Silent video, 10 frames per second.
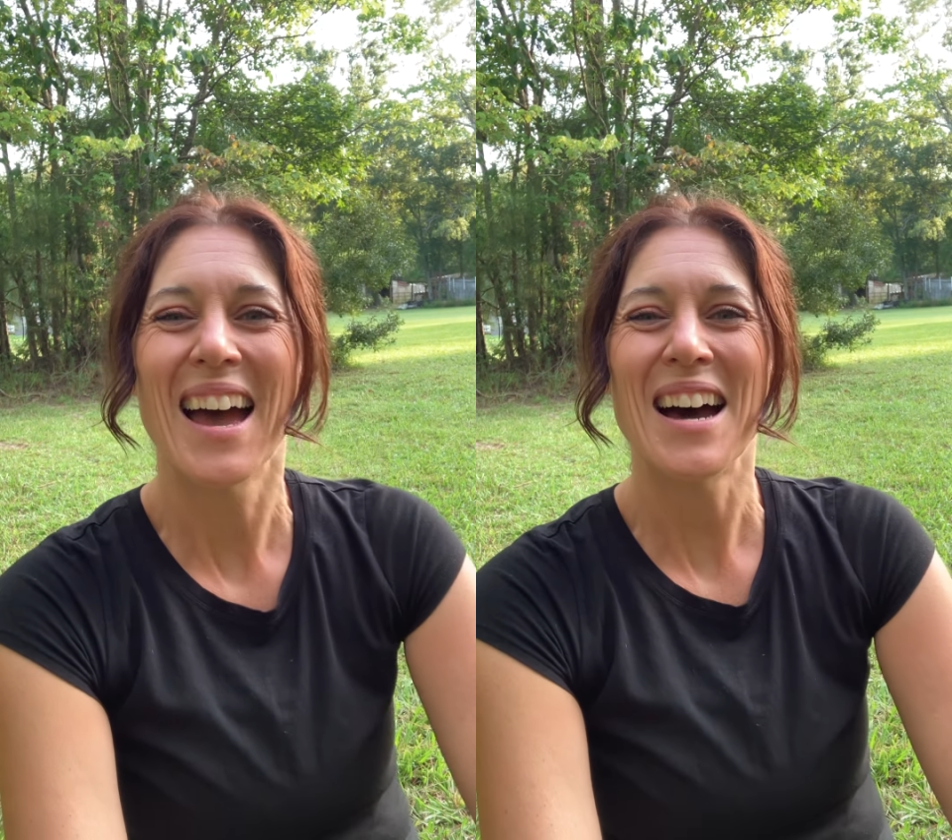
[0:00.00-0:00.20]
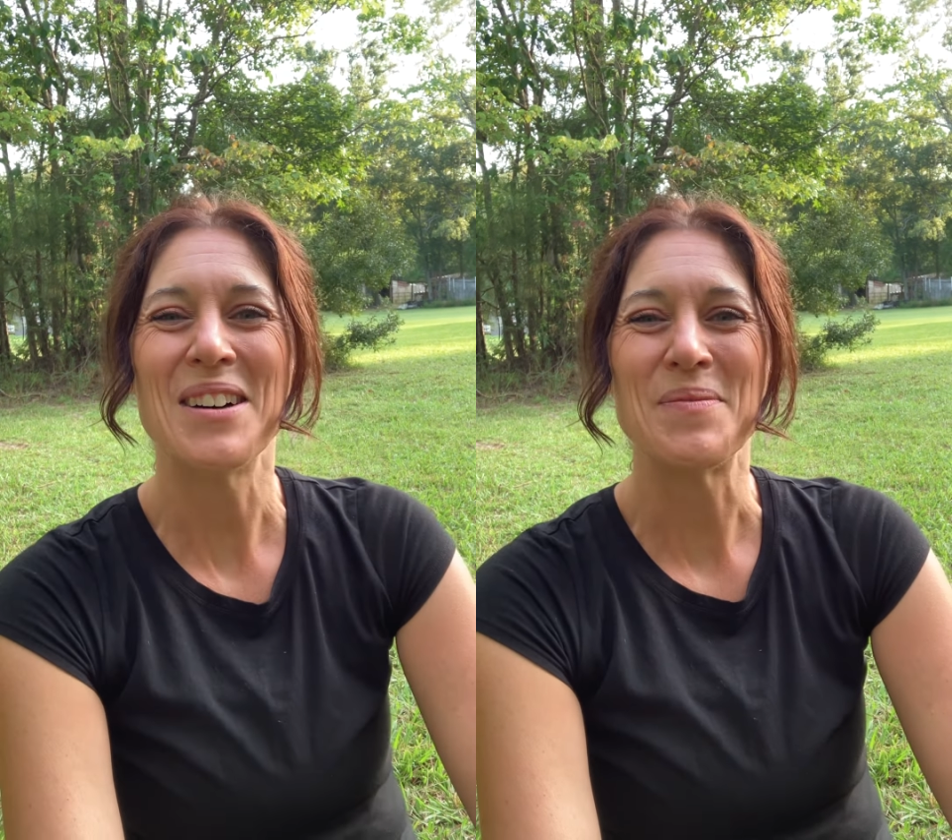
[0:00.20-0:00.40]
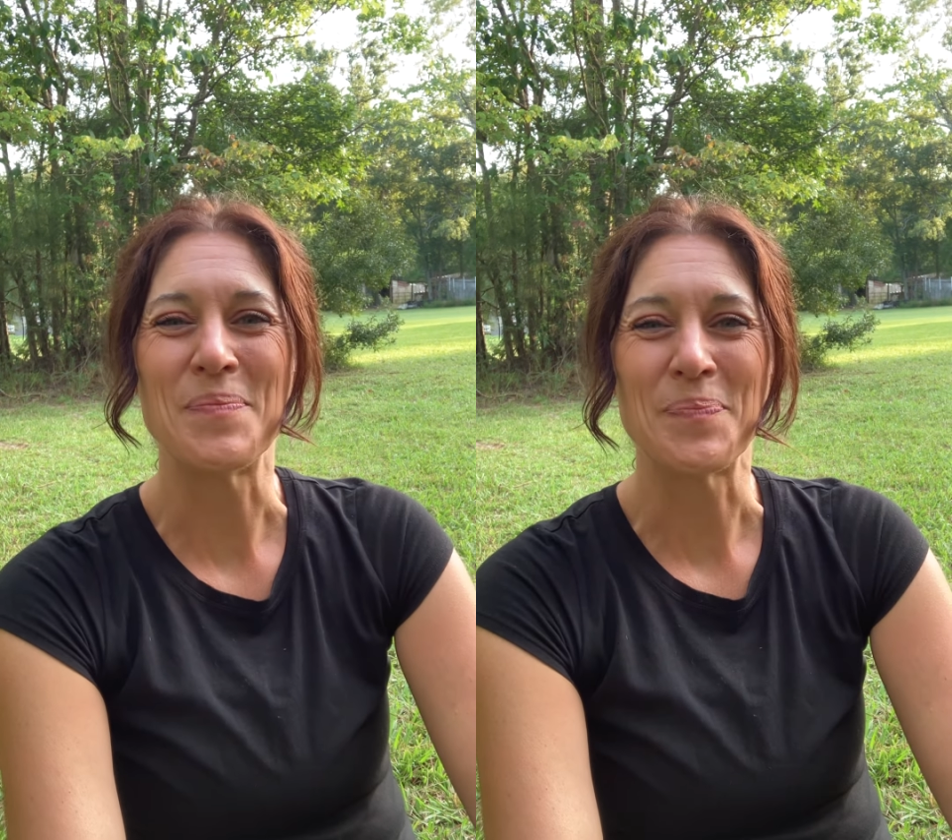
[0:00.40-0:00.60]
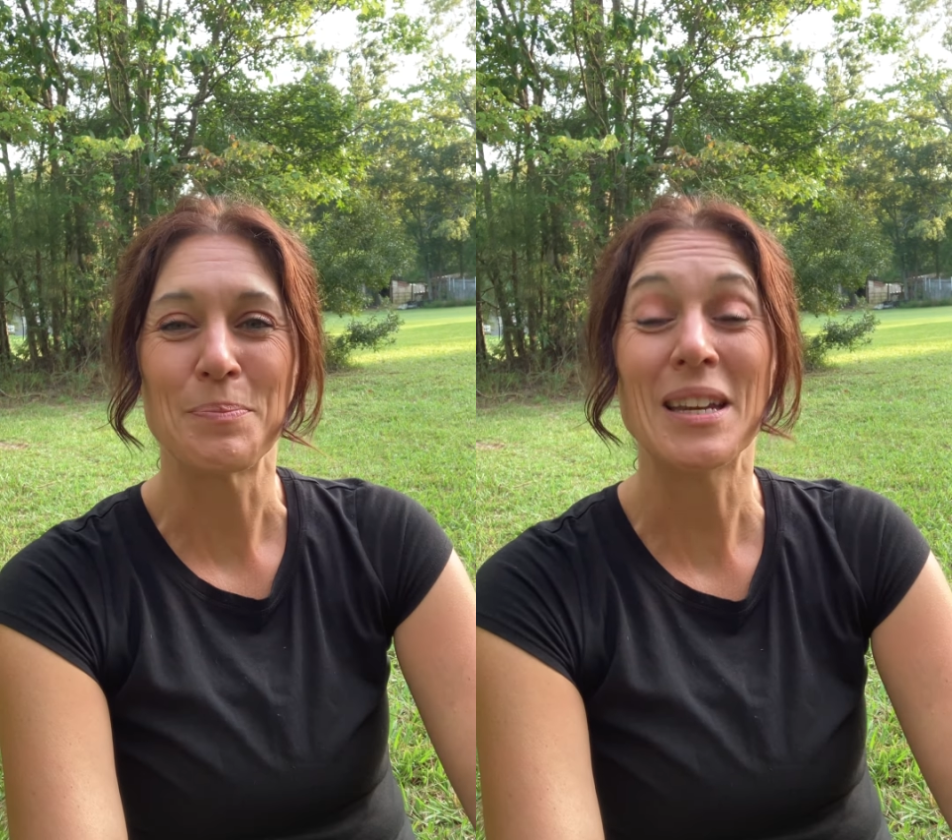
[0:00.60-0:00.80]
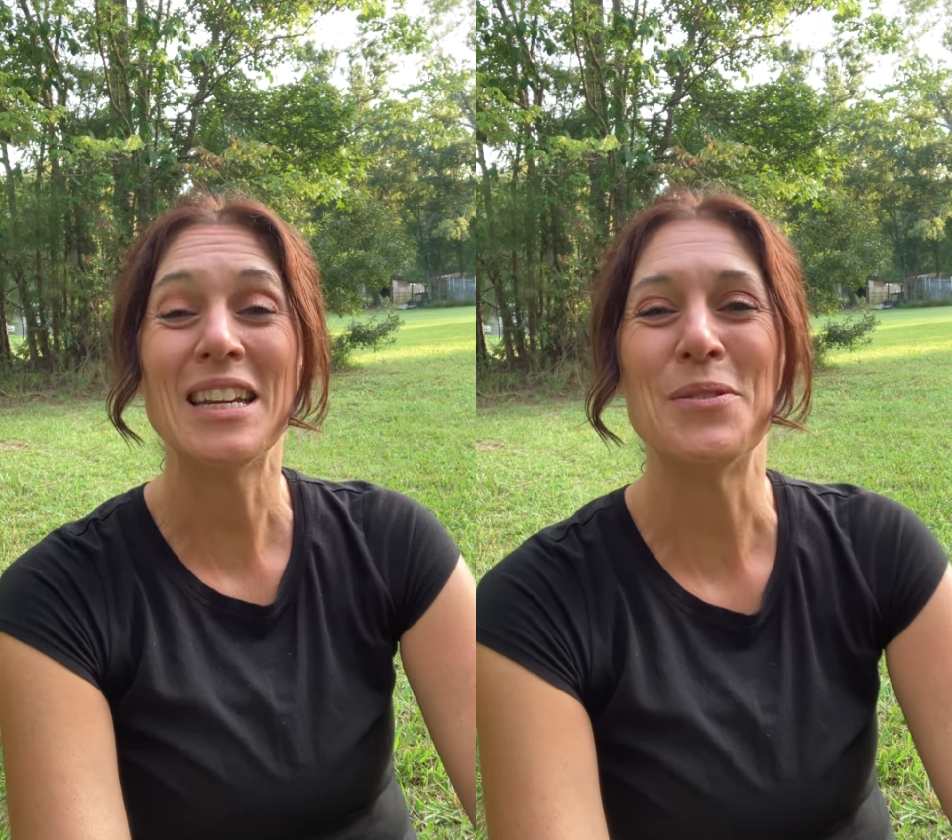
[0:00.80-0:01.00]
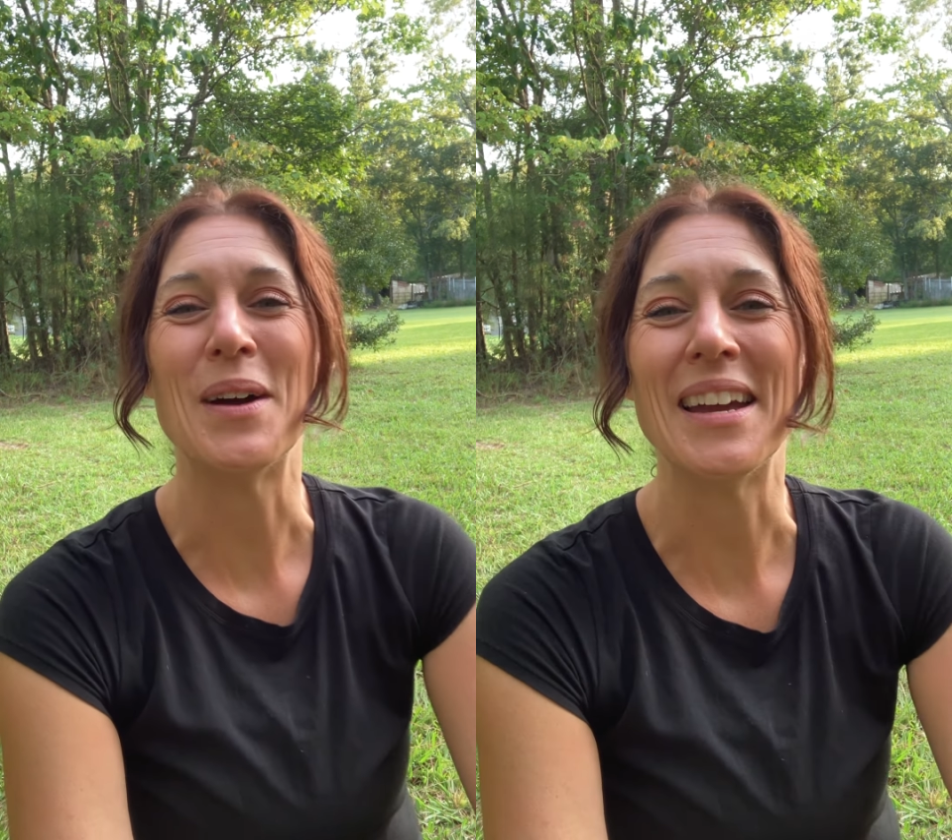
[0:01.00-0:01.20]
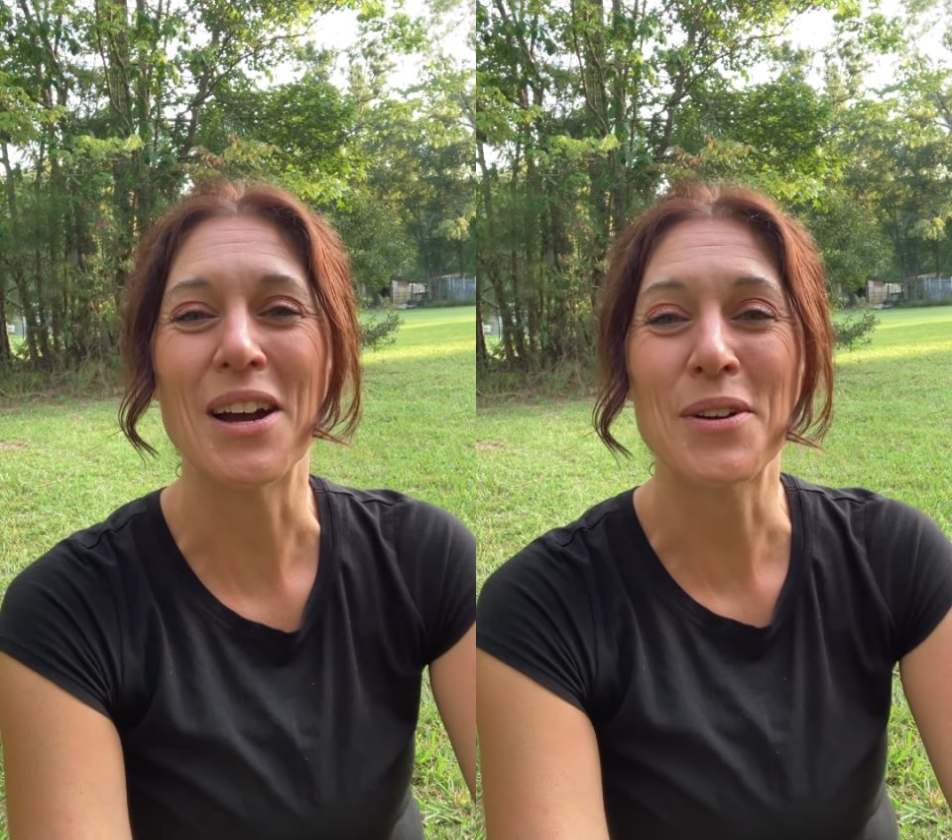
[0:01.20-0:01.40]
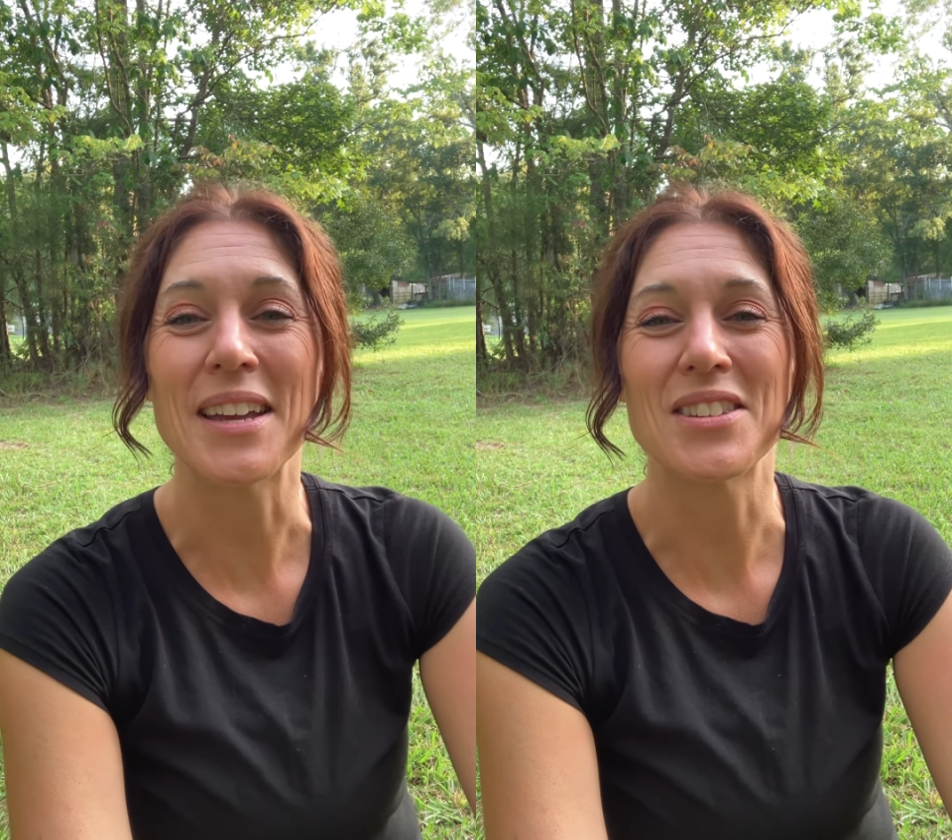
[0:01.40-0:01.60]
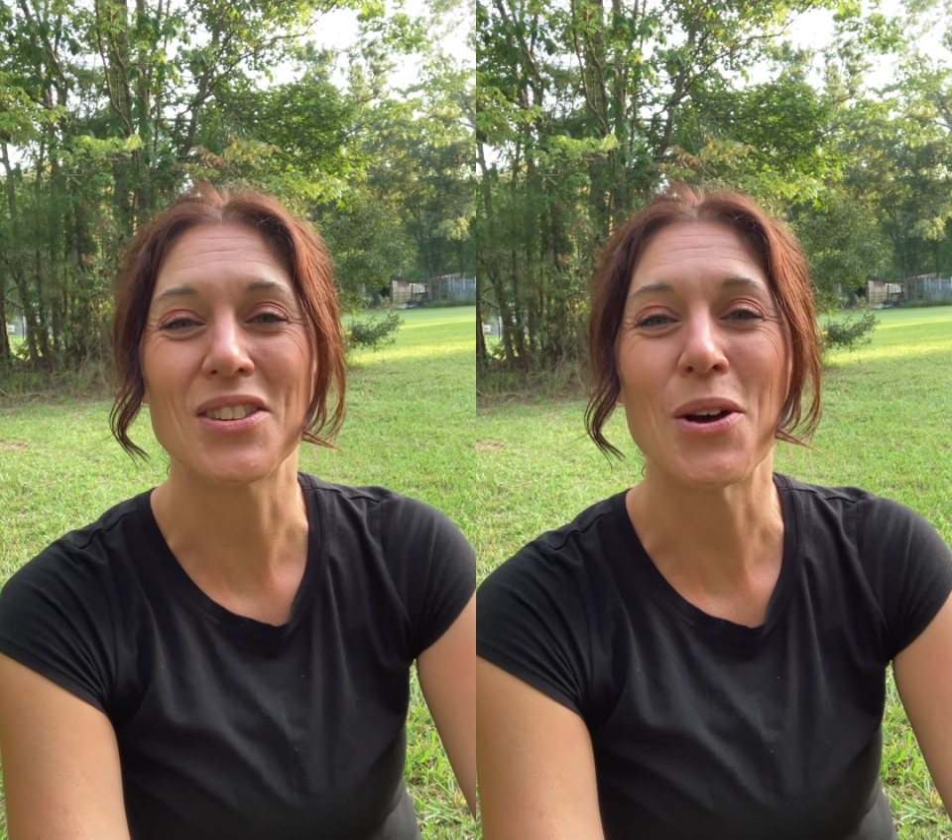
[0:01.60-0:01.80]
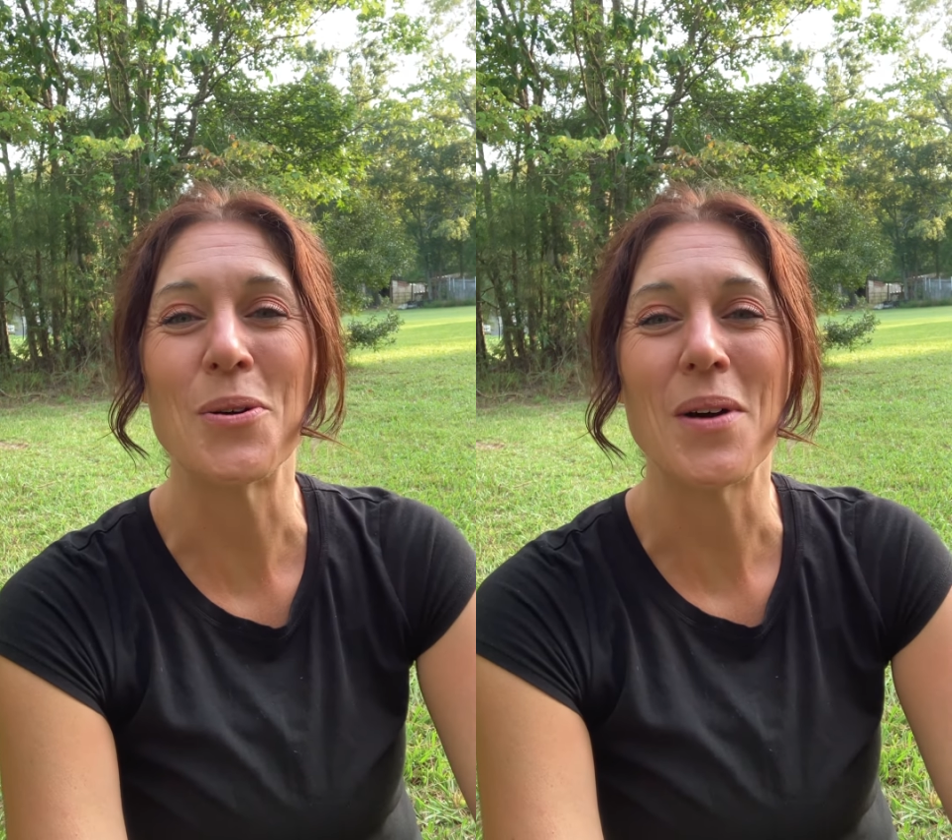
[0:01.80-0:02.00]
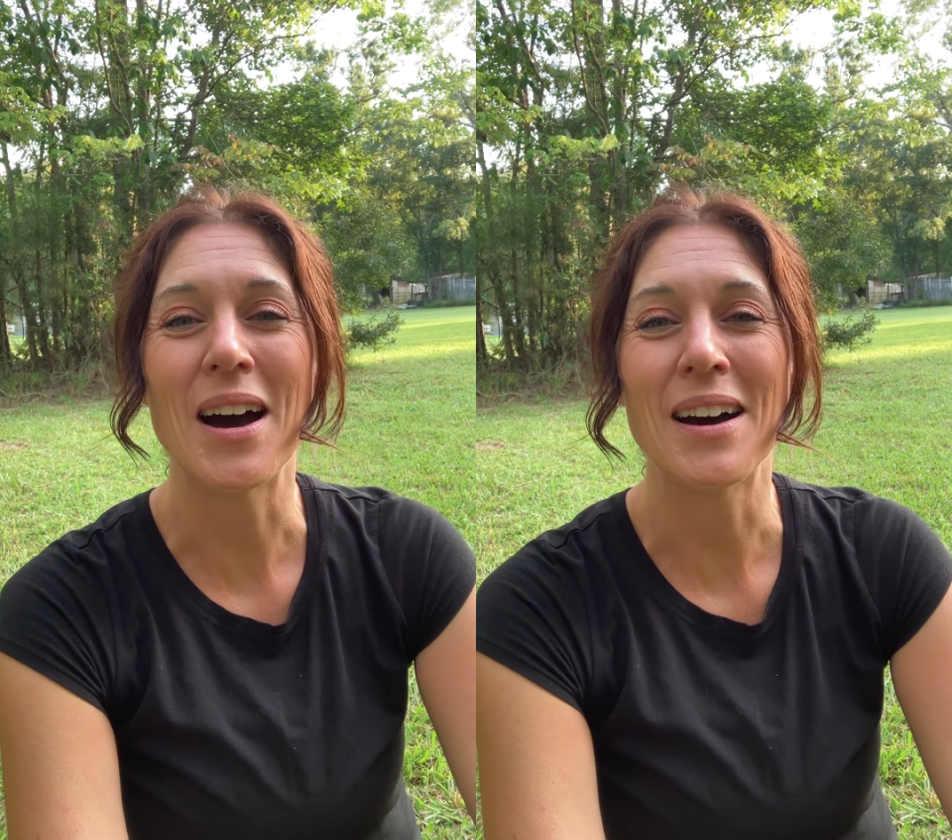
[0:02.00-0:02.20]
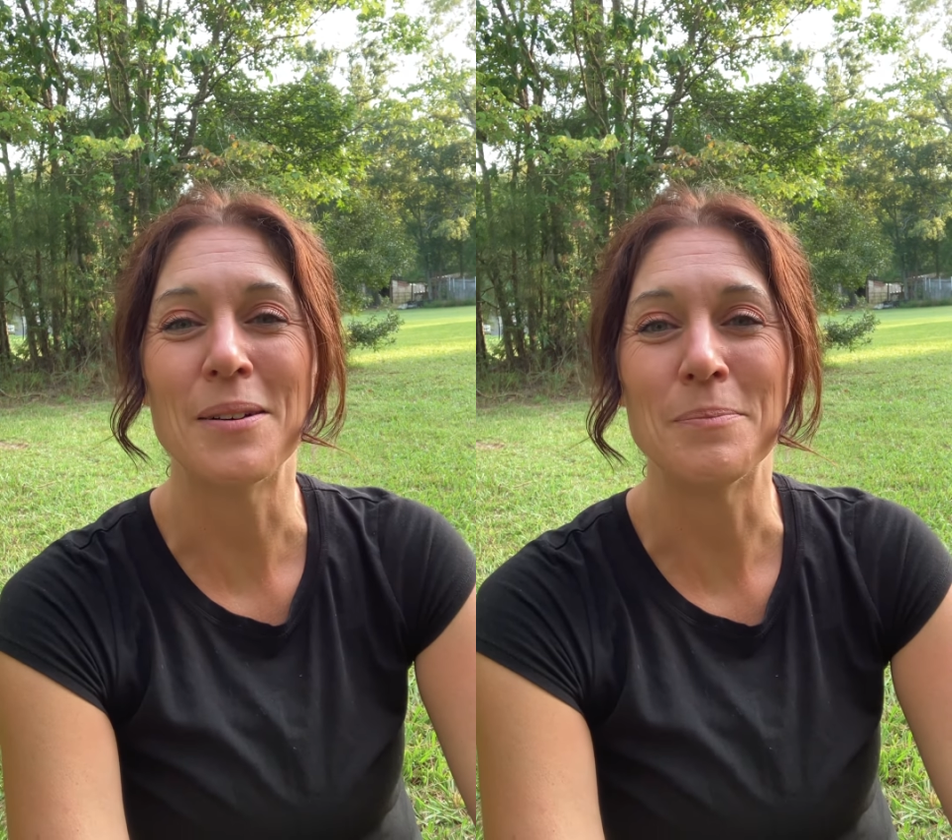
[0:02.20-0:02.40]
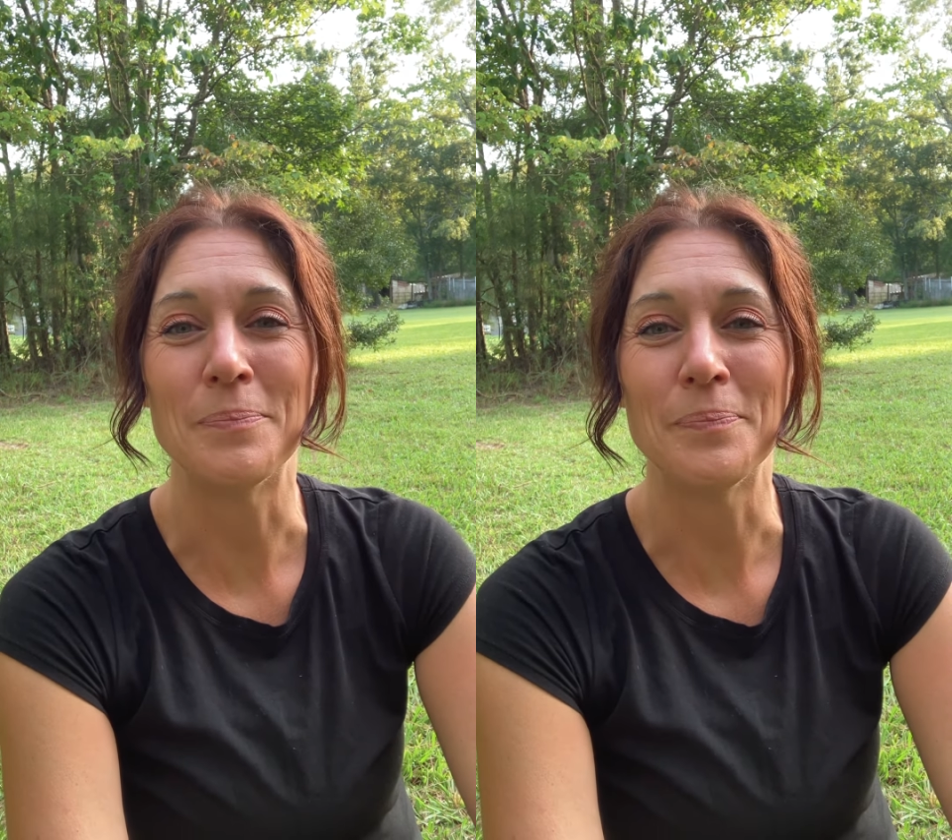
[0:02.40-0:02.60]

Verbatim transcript: Um, but anyway, okay, so, um,